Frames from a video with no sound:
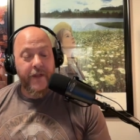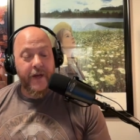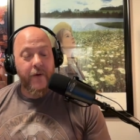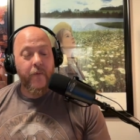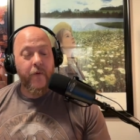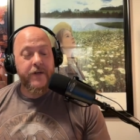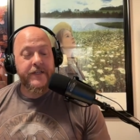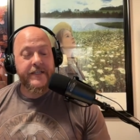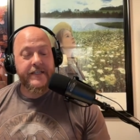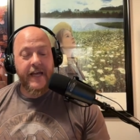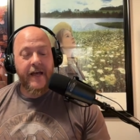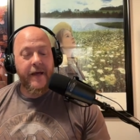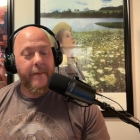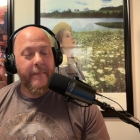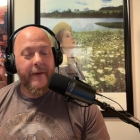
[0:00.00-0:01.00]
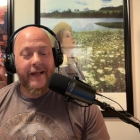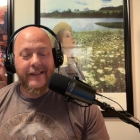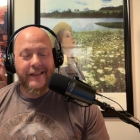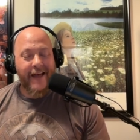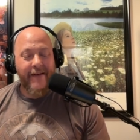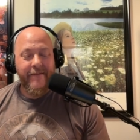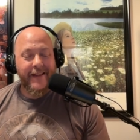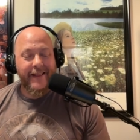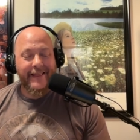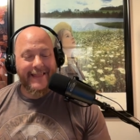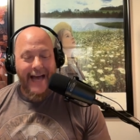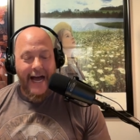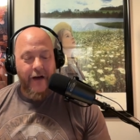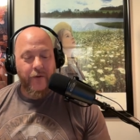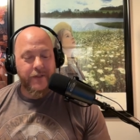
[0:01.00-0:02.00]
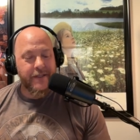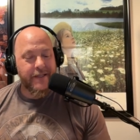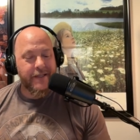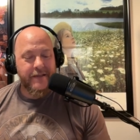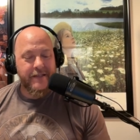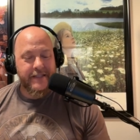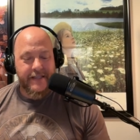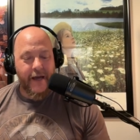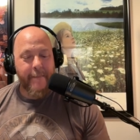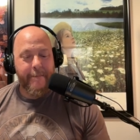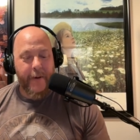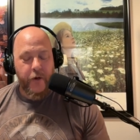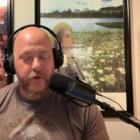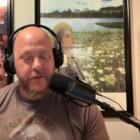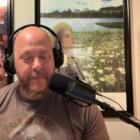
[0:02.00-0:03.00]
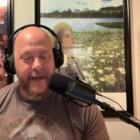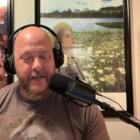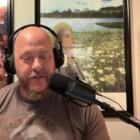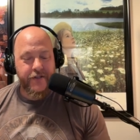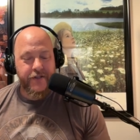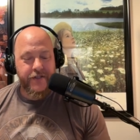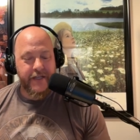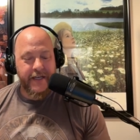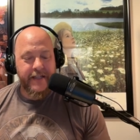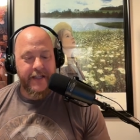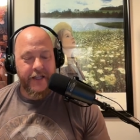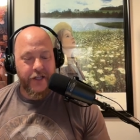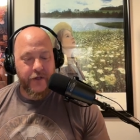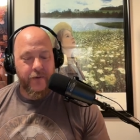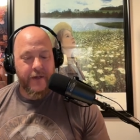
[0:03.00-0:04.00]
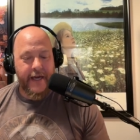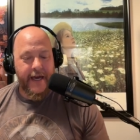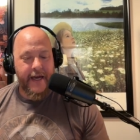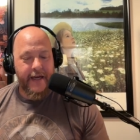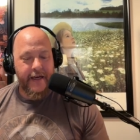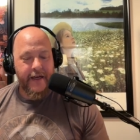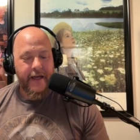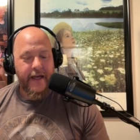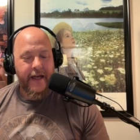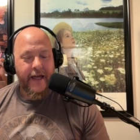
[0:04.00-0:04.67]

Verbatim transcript: There were some 11,000 sub postmasters in the UK.